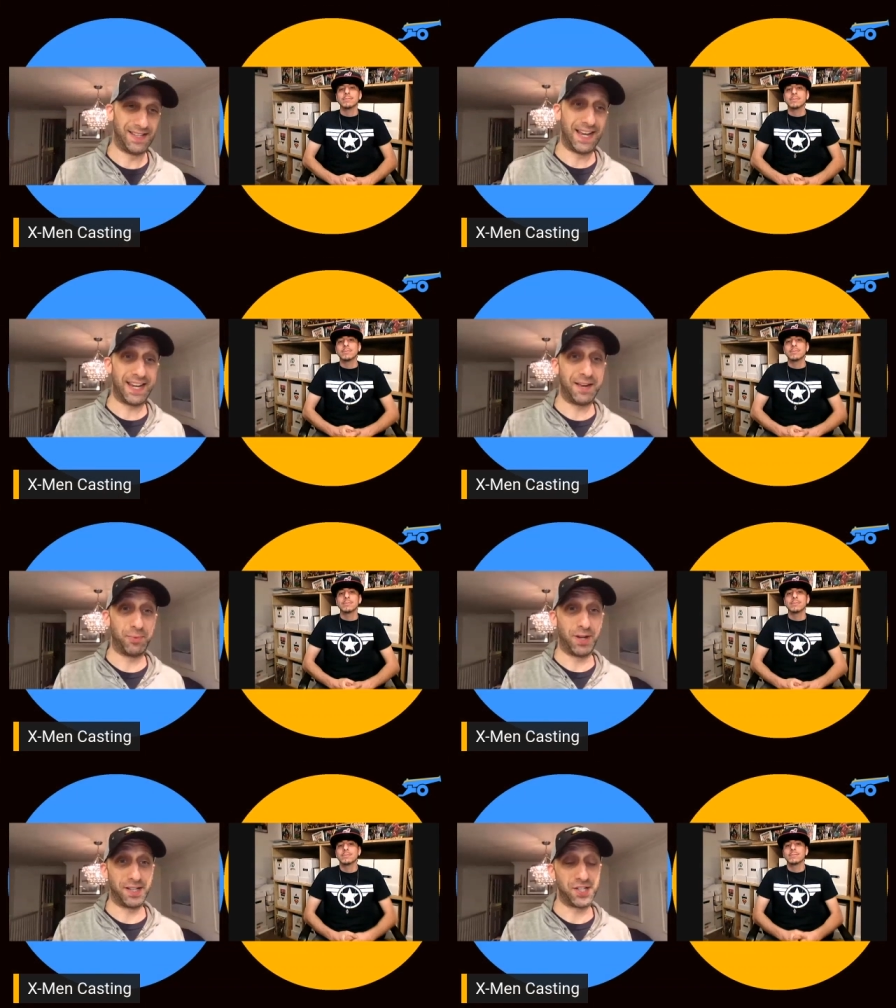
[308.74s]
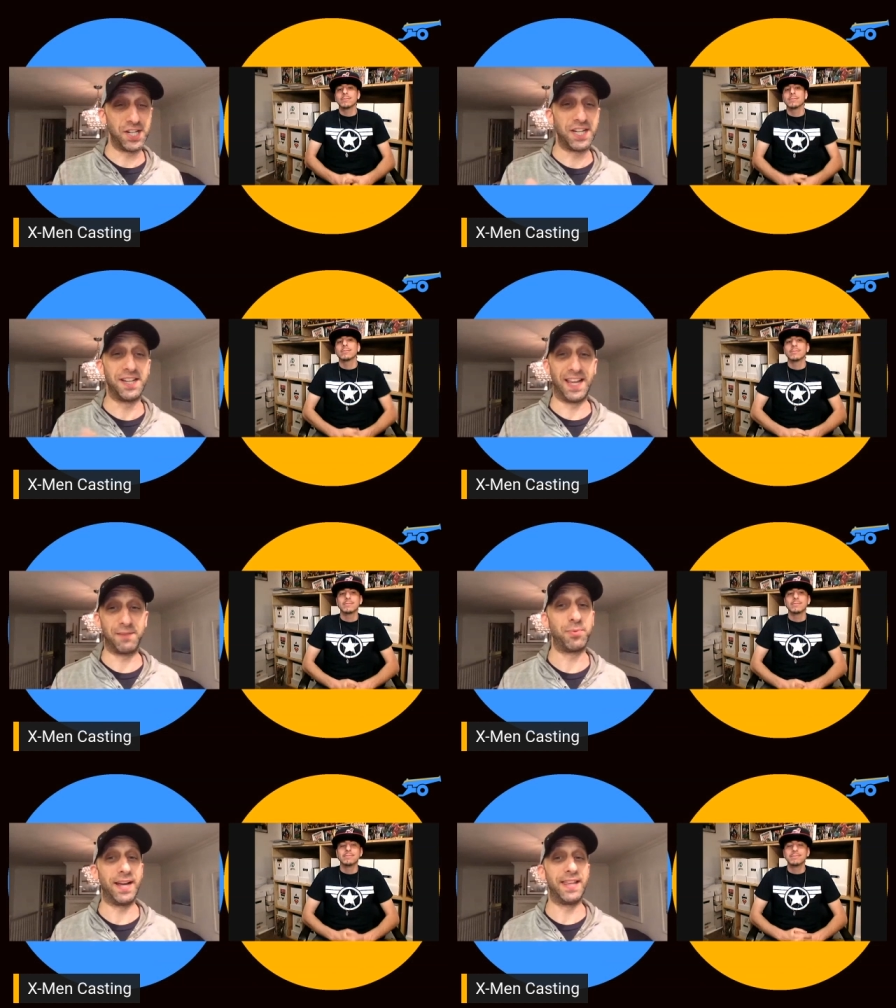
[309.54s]
A decade plus. She could
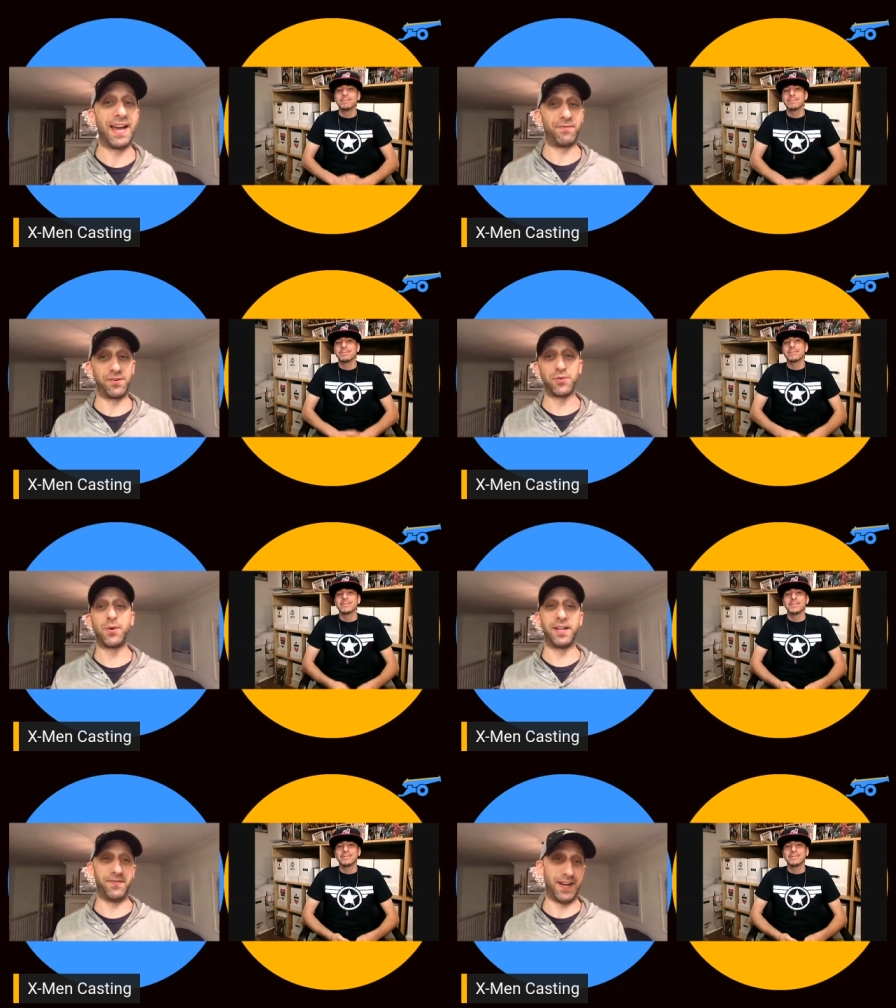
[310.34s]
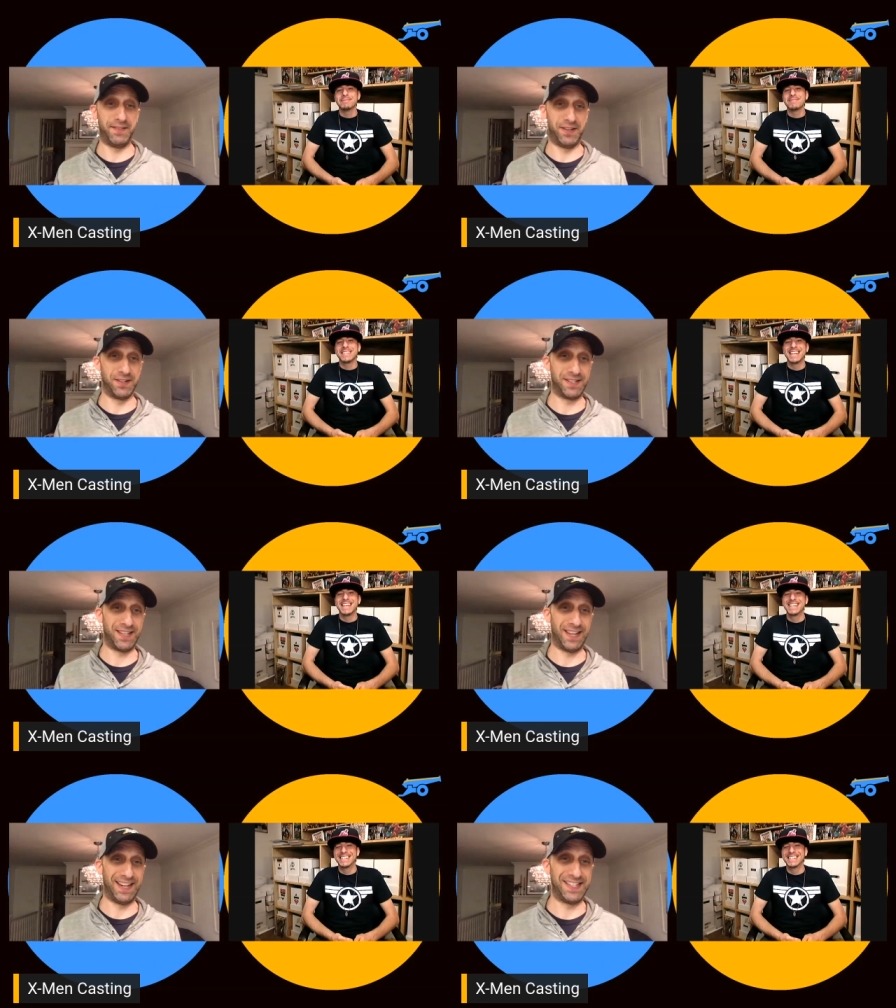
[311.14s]
like play that for 25
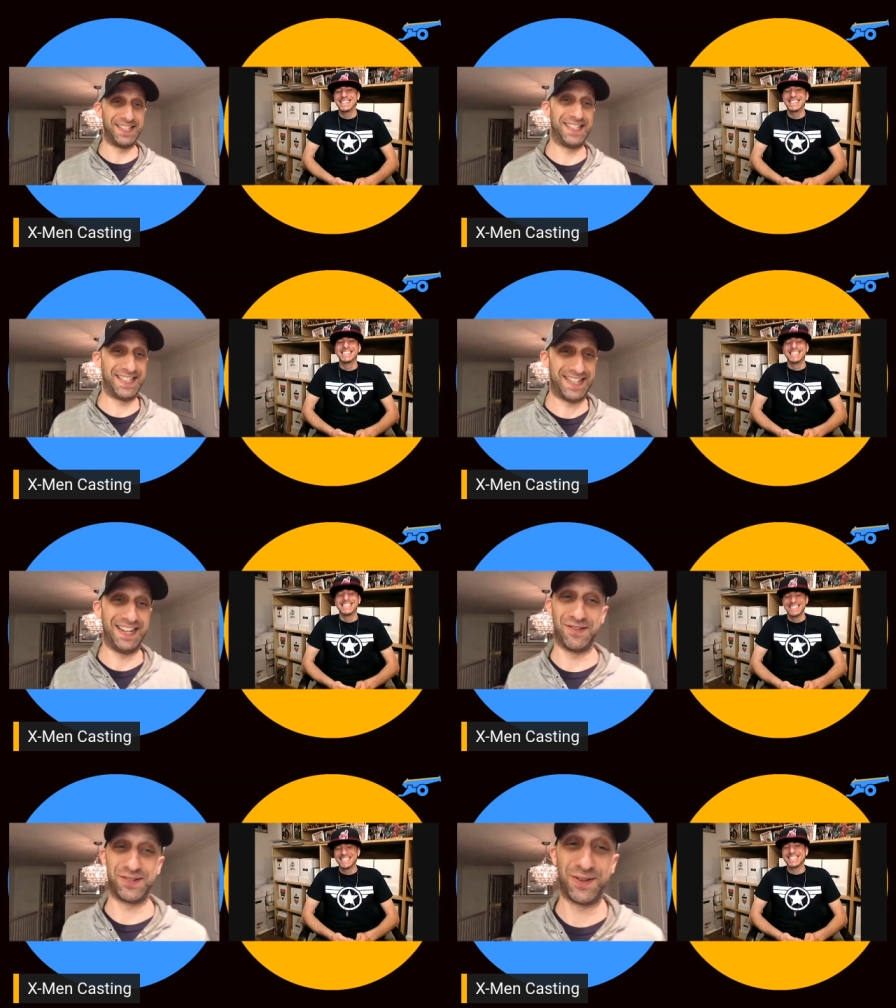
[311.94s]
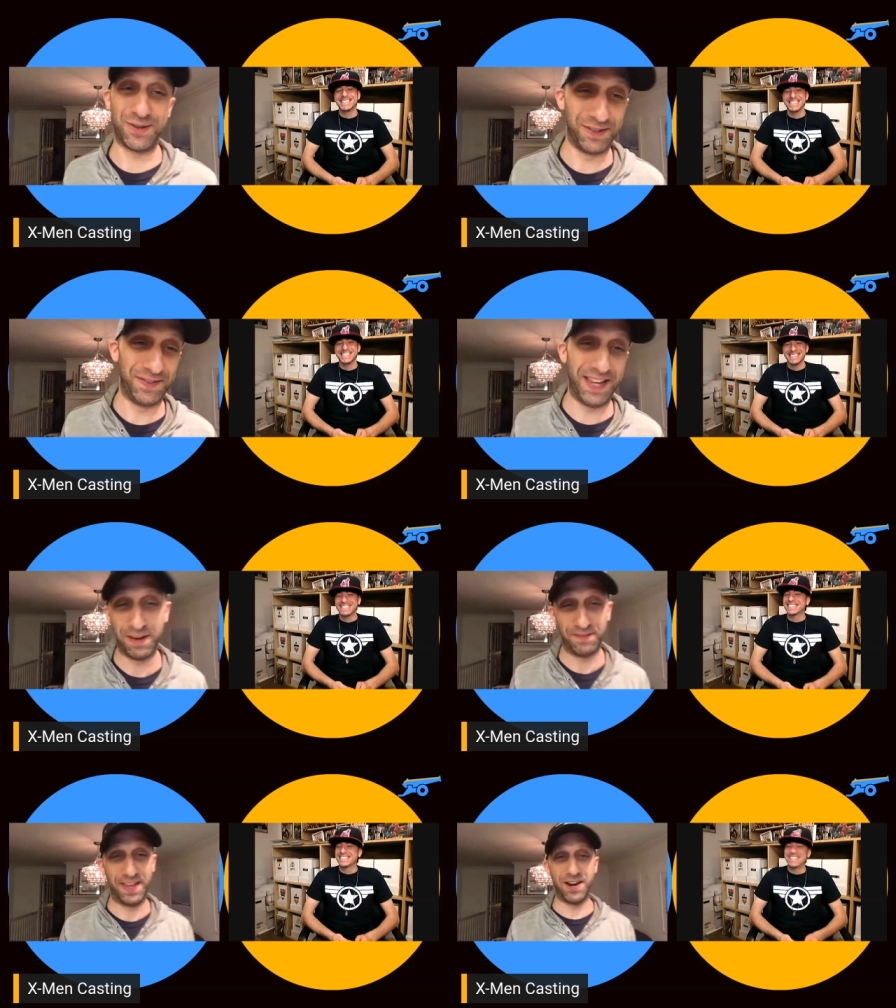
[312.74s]
years. Like she's 16 years old. If they
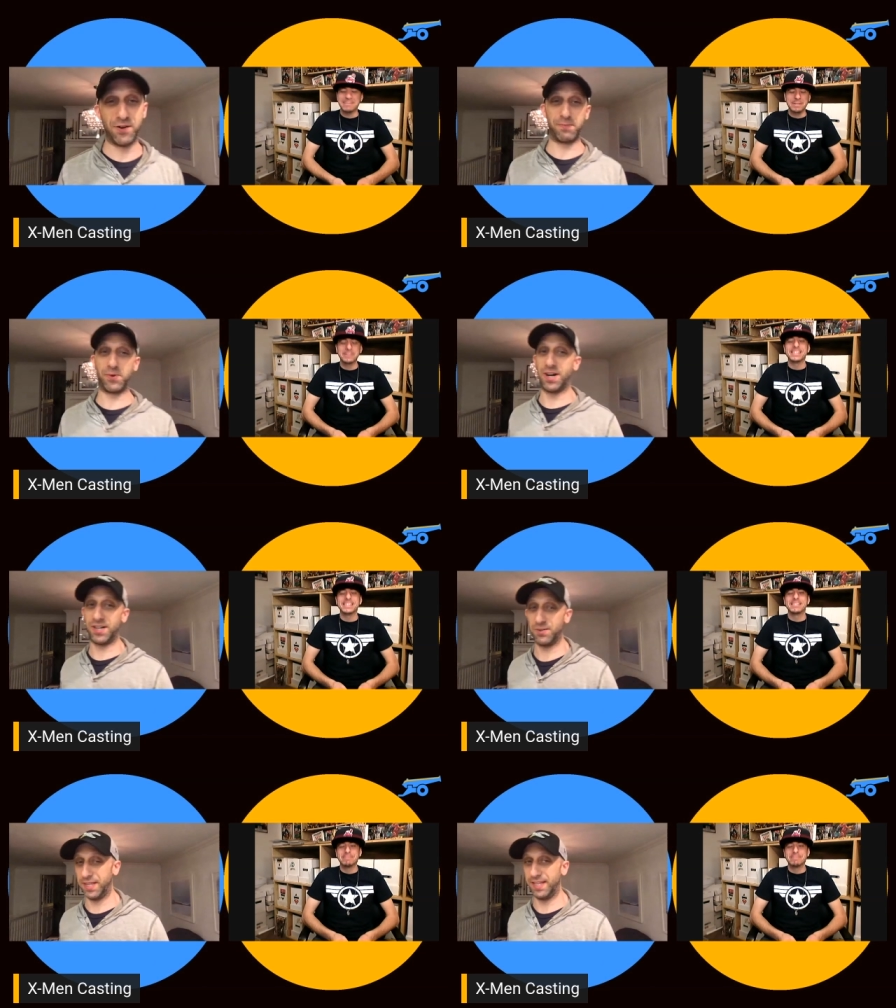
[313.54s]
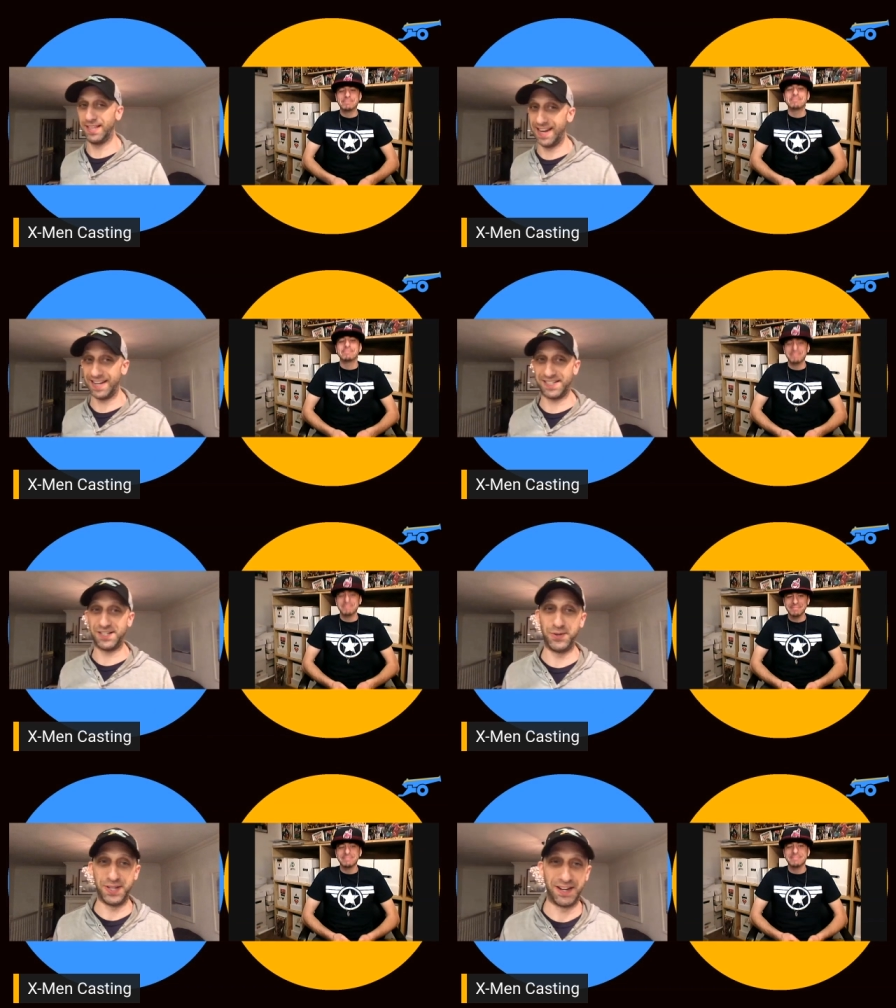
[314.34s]
if they go into production within the next
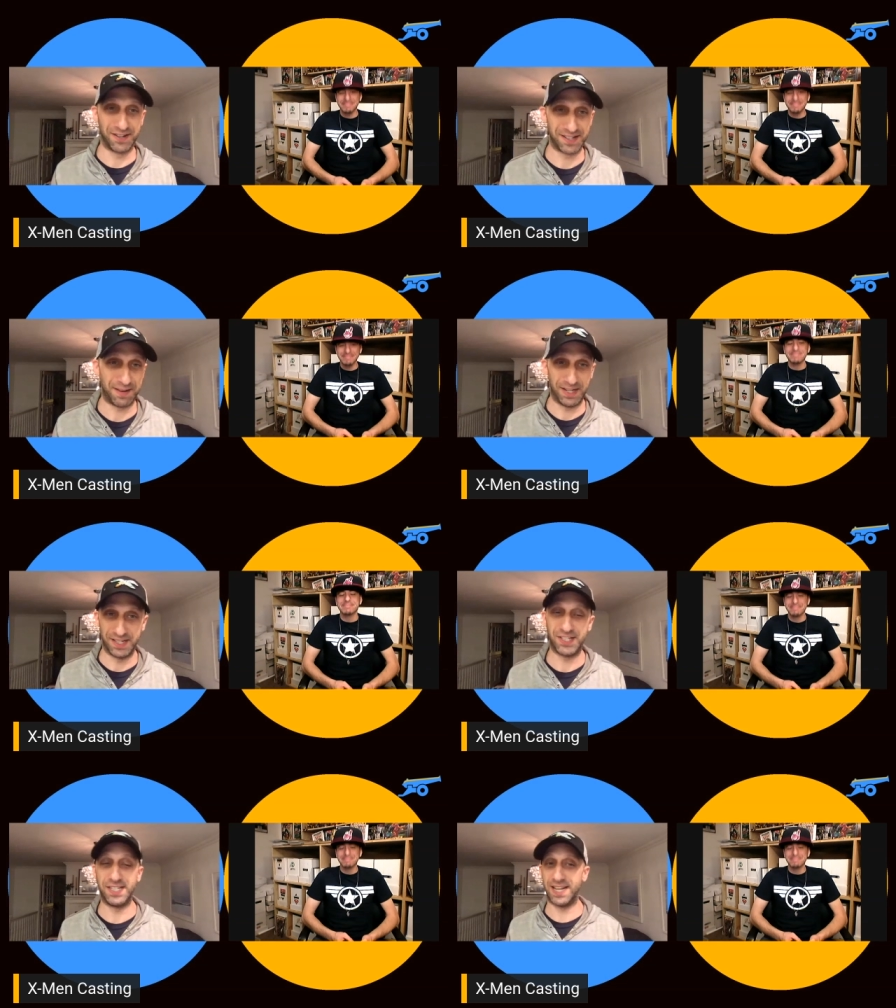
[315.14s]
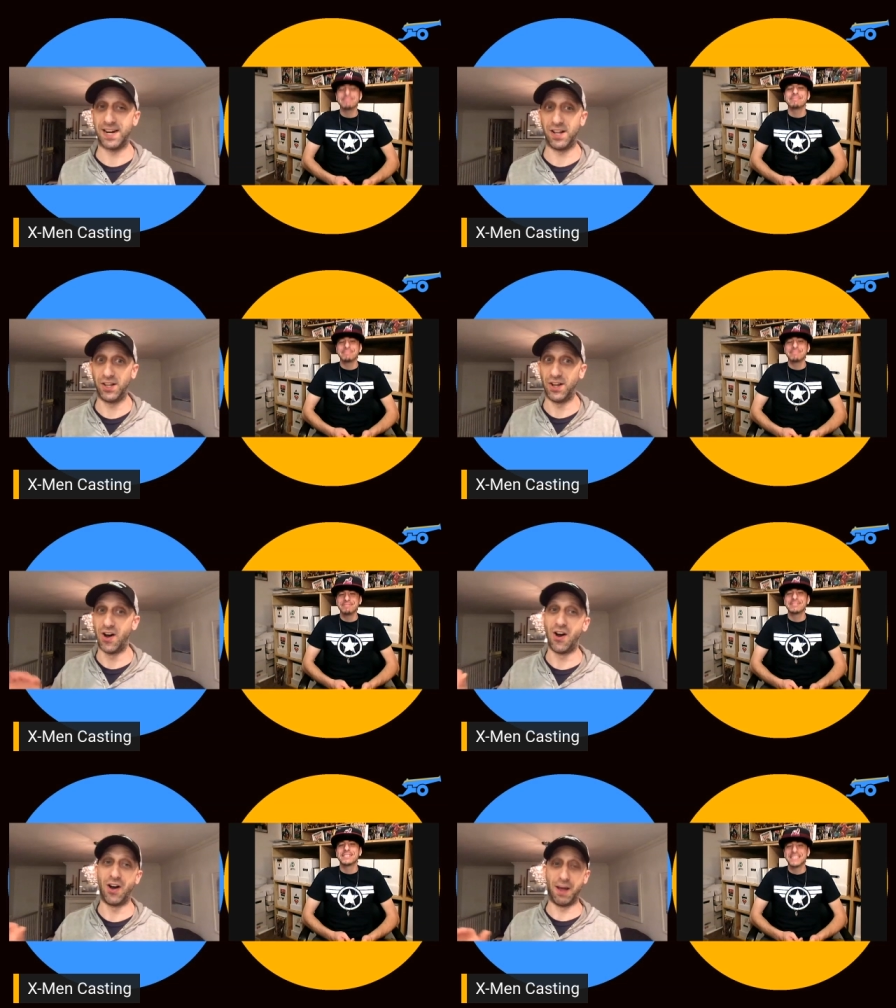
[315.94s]
two years, I mean, she's got a
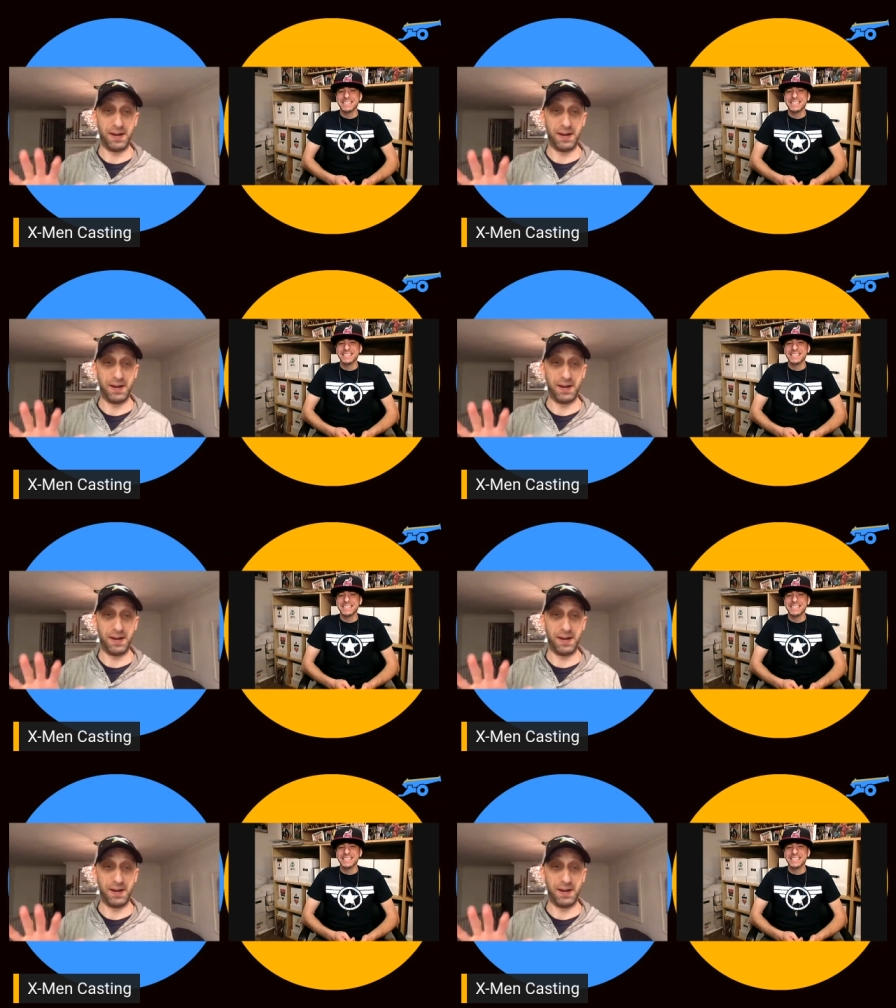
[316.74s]
law.